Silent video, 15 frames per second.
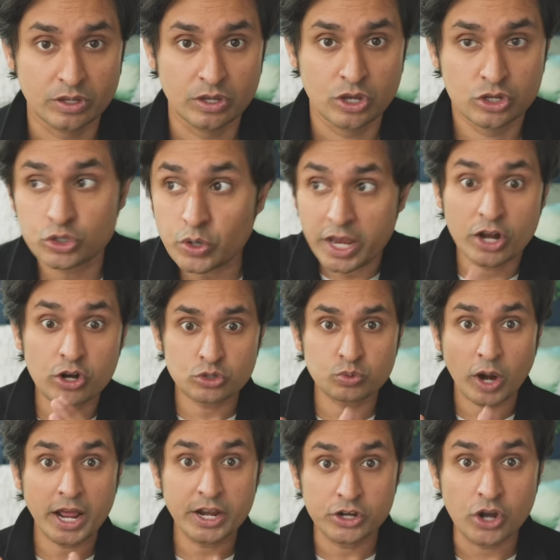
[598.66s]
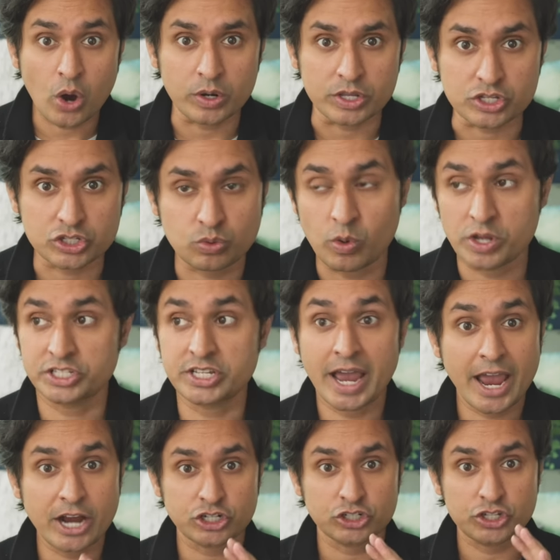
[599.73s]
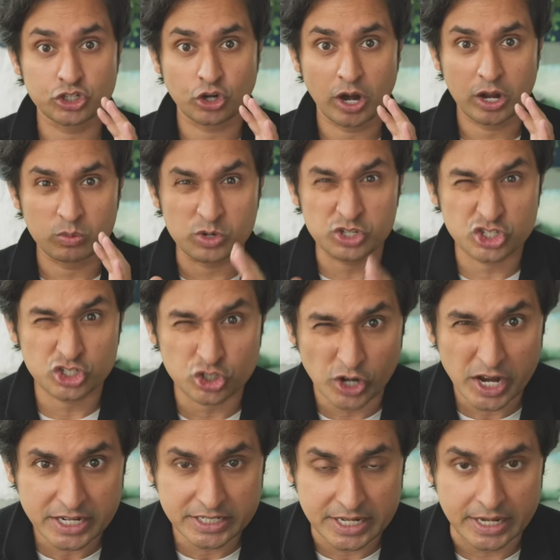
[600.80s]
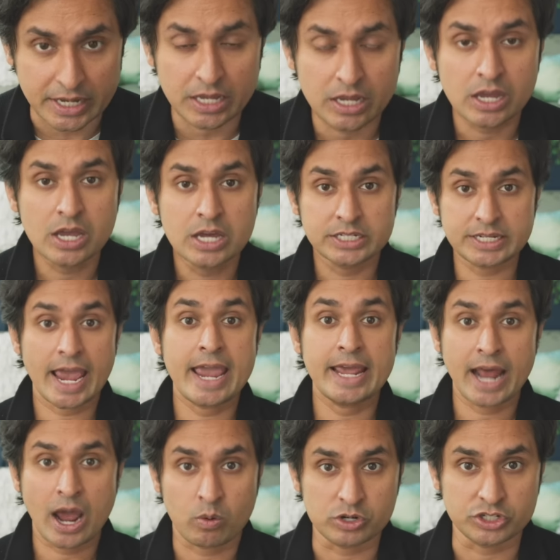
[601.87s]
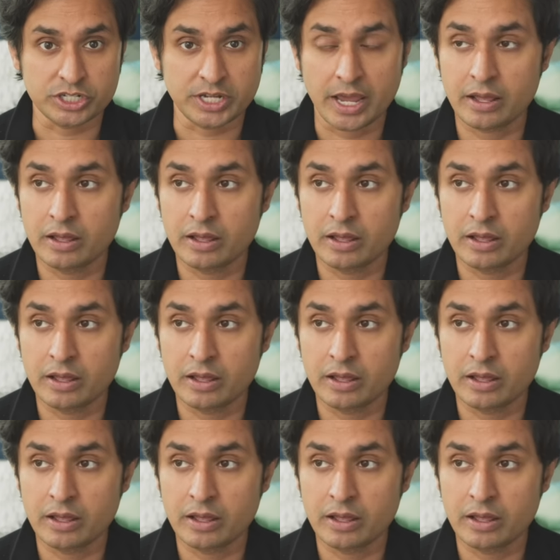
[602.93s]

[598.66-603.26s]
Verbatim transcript: So here's what I noticed once I actually started restricting to eight hours a day.